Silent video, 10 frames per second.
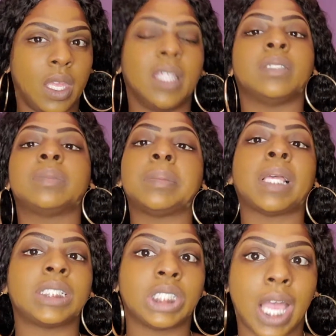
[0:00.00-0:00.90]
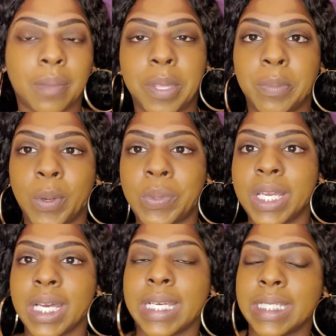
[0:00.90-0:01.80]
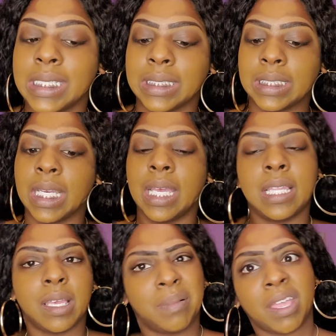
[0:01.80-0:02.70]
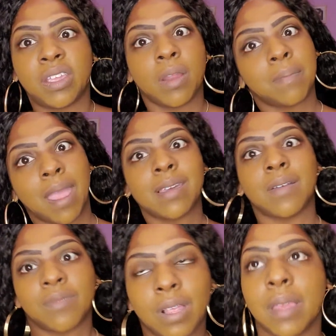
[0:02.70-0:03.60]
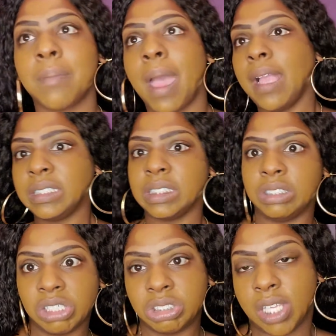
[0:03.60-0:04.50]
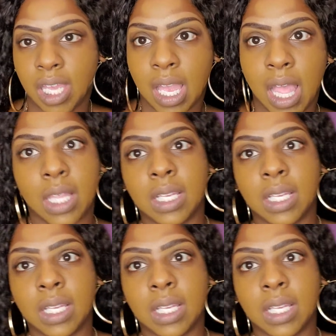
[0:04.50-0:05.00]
Sometimes I shock people because they'll be like, your makeup really matches your skin color.